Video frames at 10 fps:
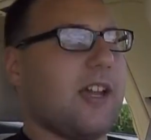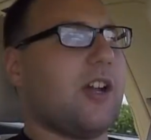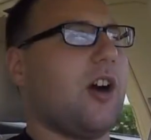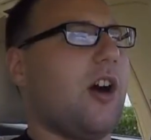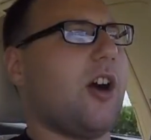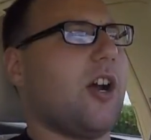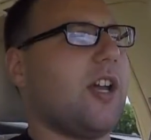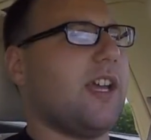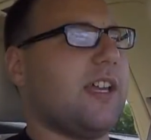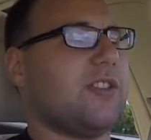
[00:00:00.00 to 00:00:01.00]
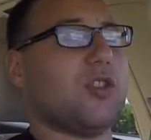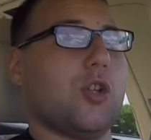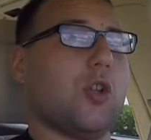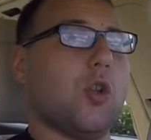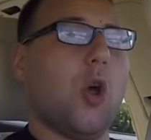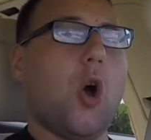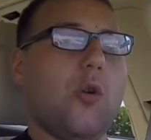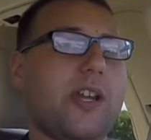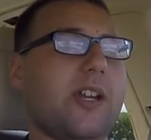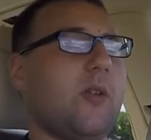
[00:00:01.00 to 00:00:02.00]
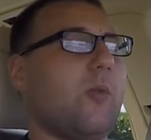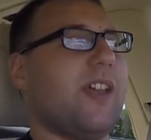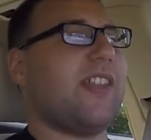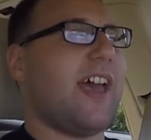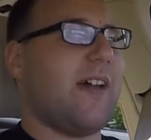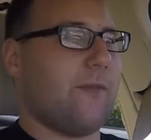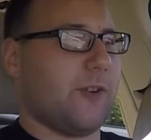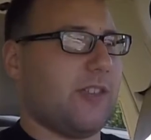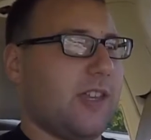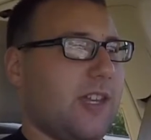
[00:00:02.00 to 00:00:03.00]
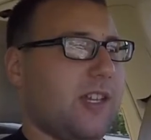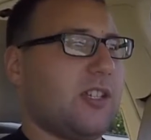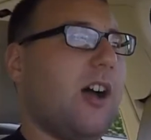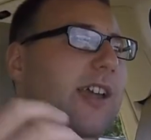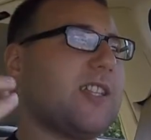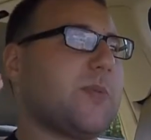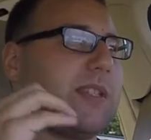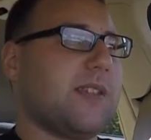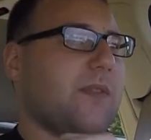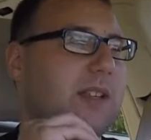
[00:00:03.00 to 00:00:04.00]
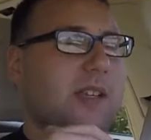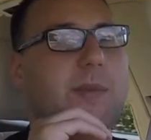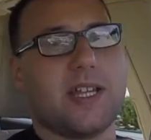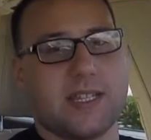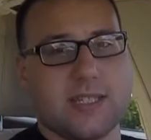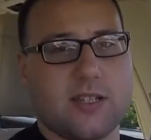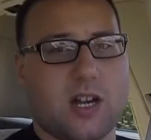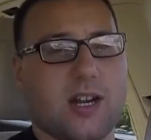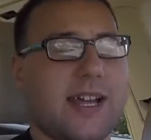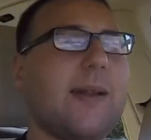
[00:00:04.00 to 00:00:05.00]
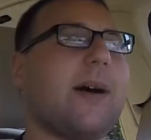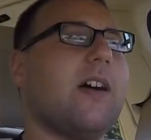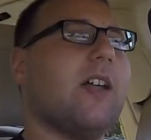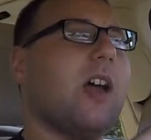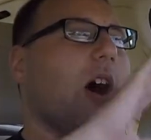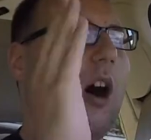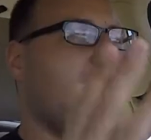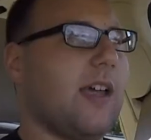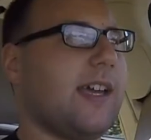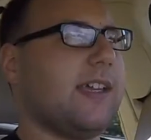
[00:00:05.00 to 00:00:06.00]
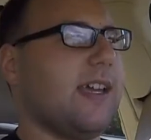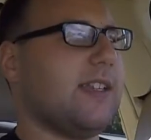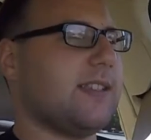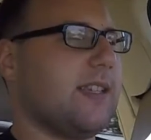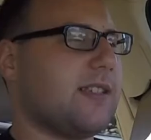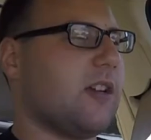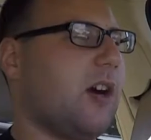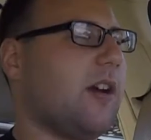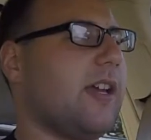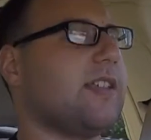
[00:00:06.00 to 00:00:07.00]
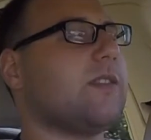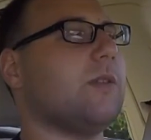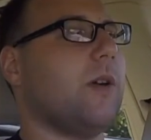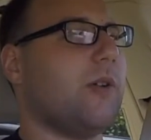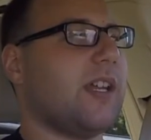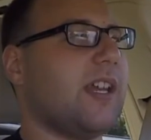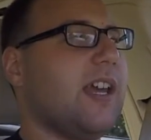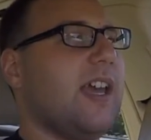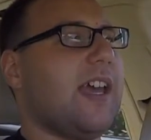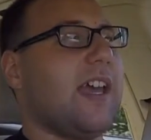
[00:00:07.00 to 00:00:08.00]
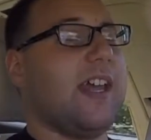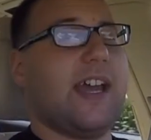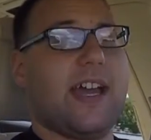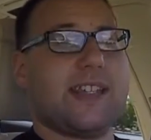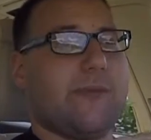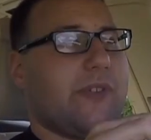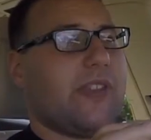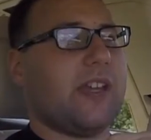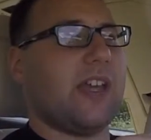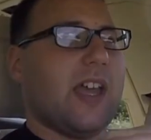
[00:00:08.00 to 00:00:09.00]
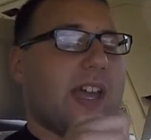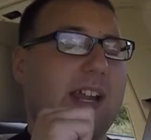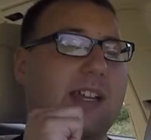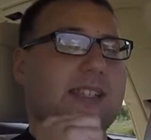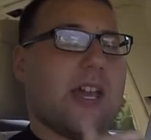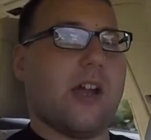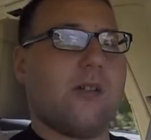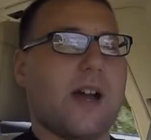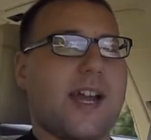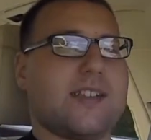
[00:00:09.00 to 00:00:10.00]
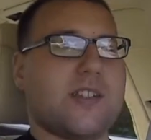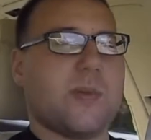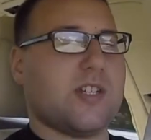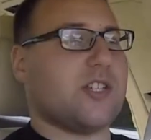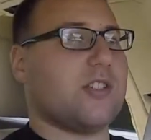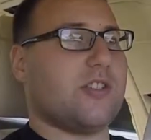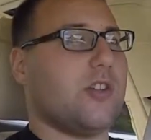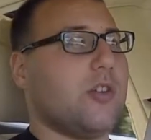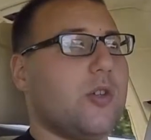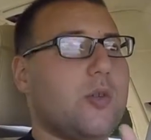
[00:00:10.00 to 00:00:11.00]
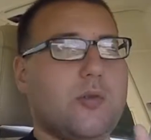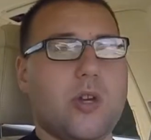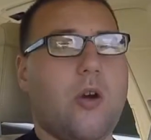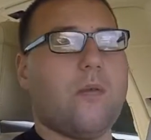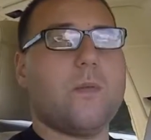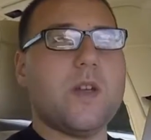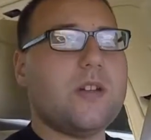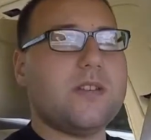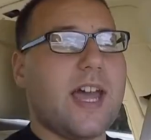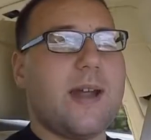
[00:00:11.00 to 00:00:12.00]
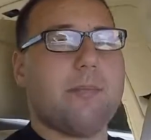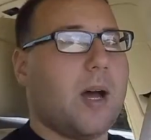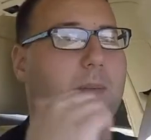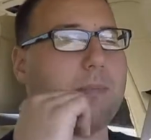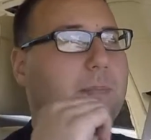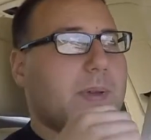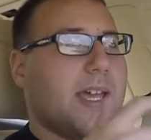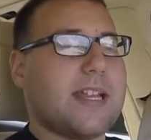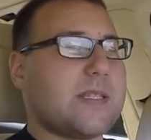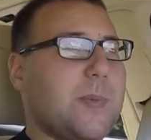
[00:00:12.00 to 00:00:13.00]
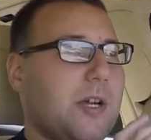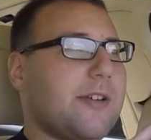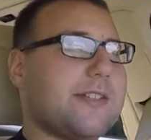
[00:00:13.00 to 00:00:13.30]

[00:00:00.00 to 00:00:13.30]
car is loaded with everything. Talking specifically about this car, not about all A8s. This car is loaded. It has everything. It has air ride suspension, so you don't feel that bump and spill your